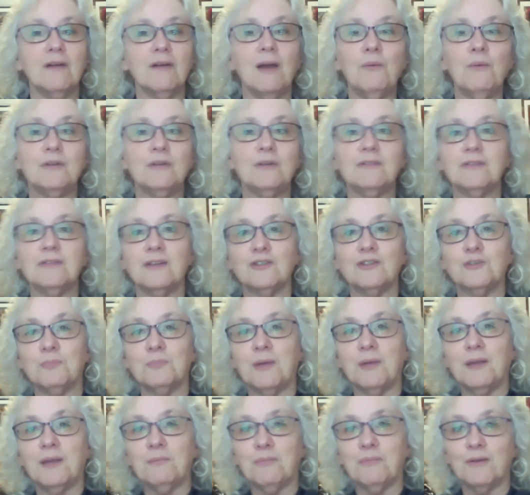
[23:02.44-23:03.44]
I wouldn't touch a
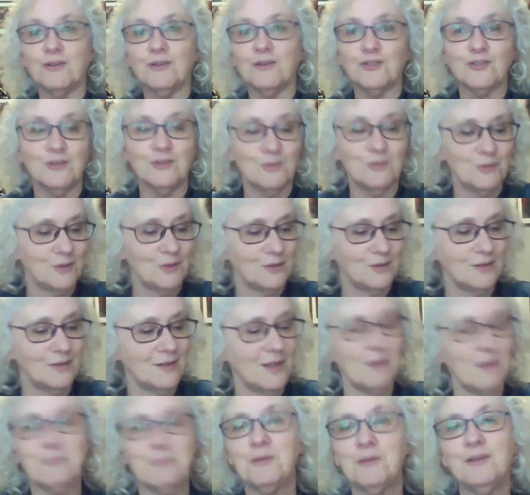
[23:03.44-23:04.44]
paintbrush. You couldn't
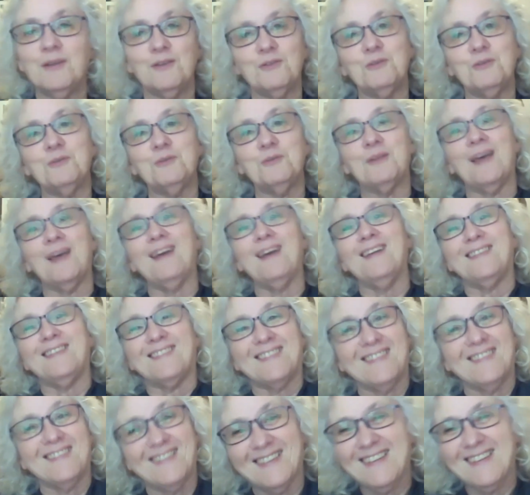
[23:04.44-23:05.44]
get me to do that.
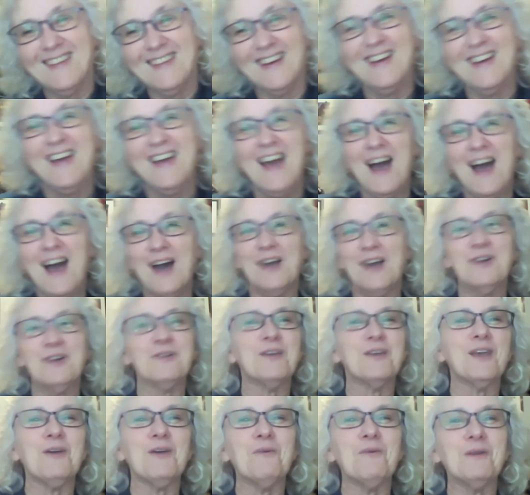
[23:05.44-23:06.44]
I don't
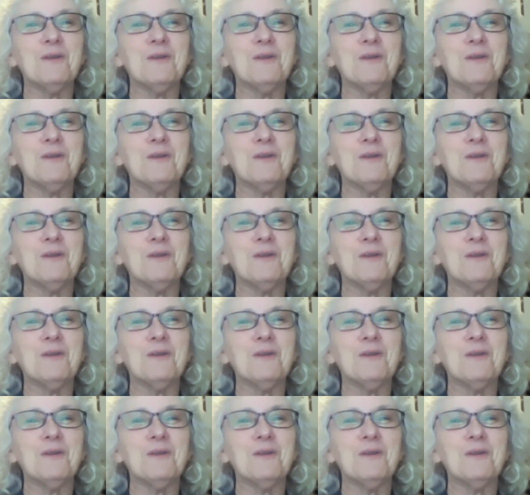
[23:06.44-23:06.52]
care.